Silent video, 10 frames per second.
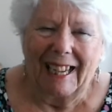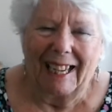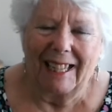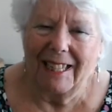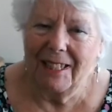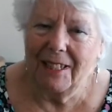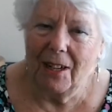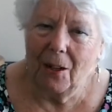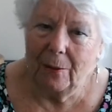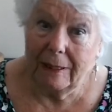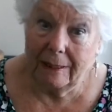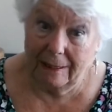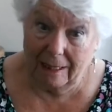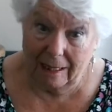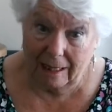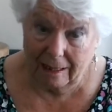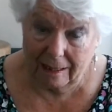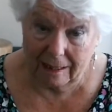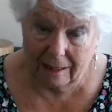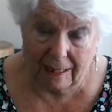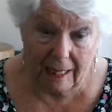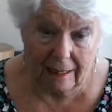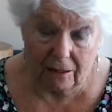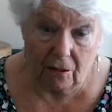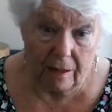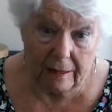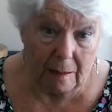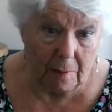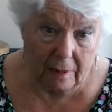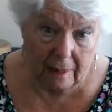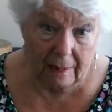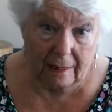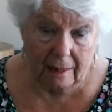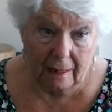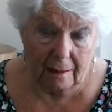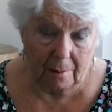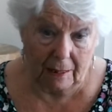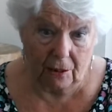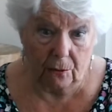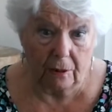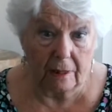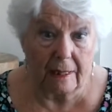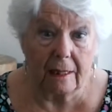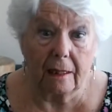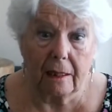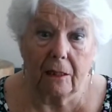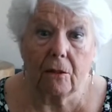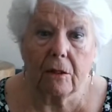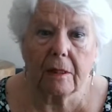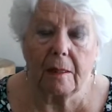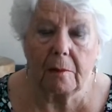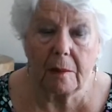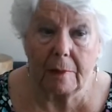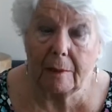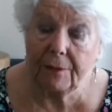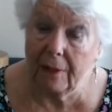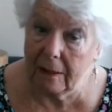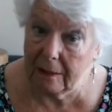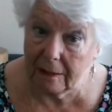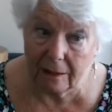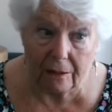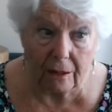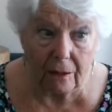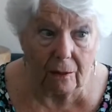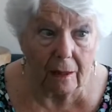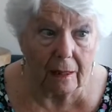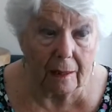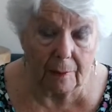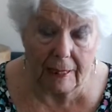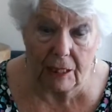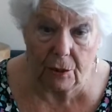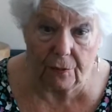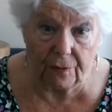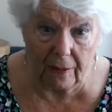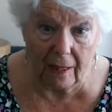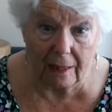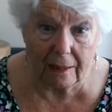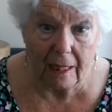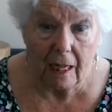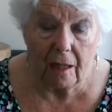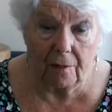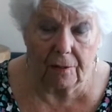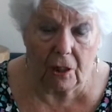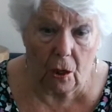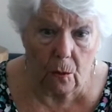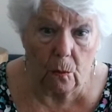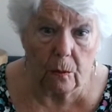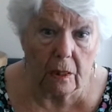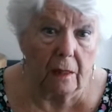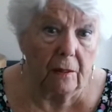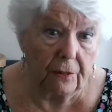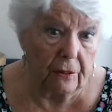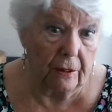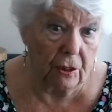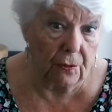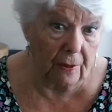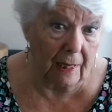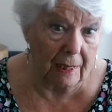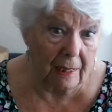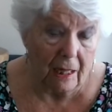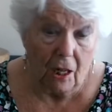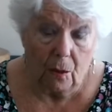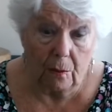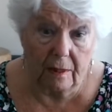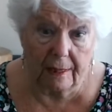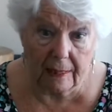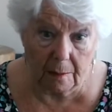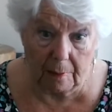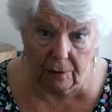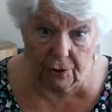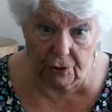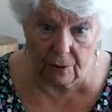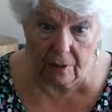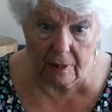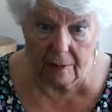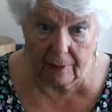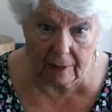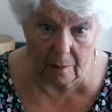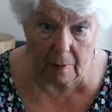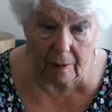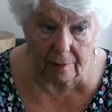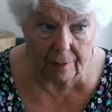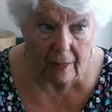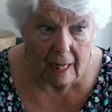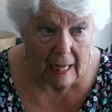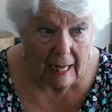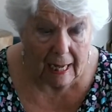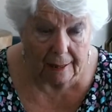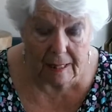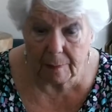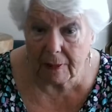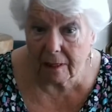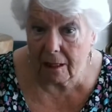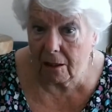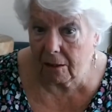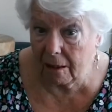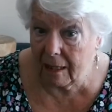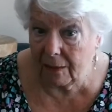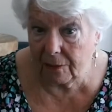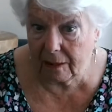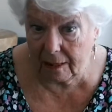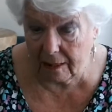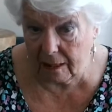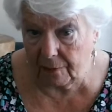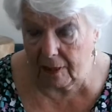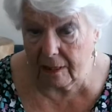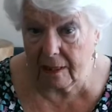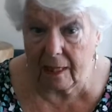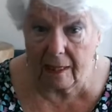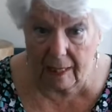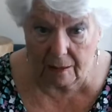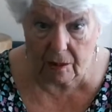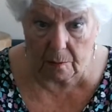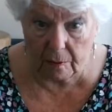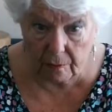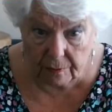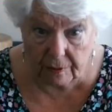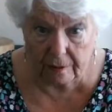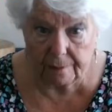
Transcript: No easy task, because I hadn't got any money, and my daughter decided not to come with me. Fine, I went into a flat, a cold, unfurnished flat, with 6 male students living above, and it's been a saga ever since. I've had 10 house moves.